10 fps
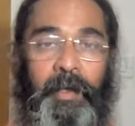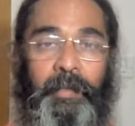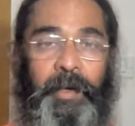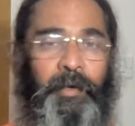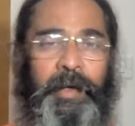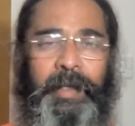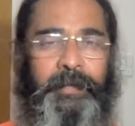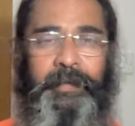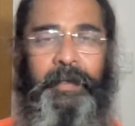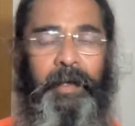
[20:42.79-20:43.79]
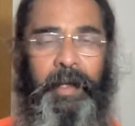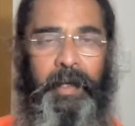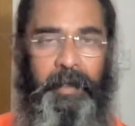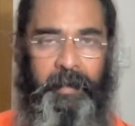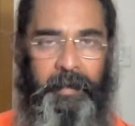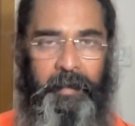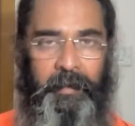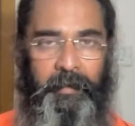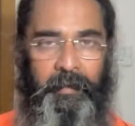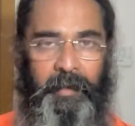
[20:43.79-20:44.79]
They don't necessarily get it,
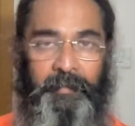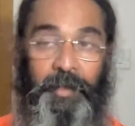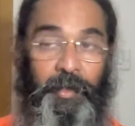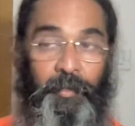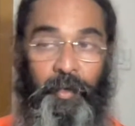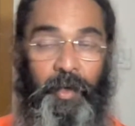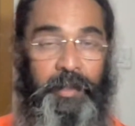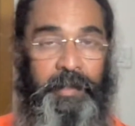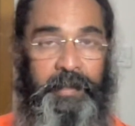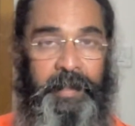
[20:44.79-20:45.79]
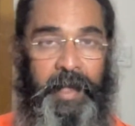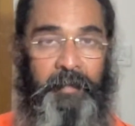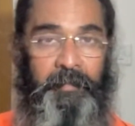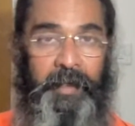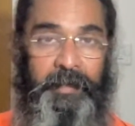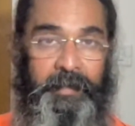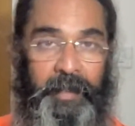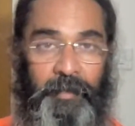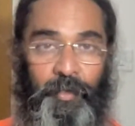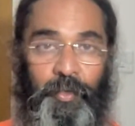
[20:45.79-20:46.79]
even though the words are same, because
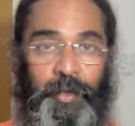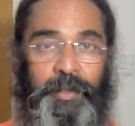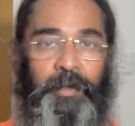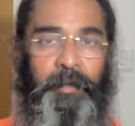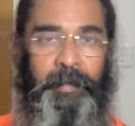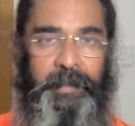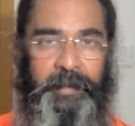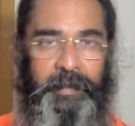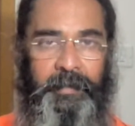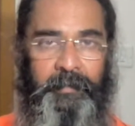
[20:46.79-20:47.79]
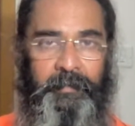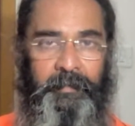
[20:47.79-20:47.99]
that guru is not present.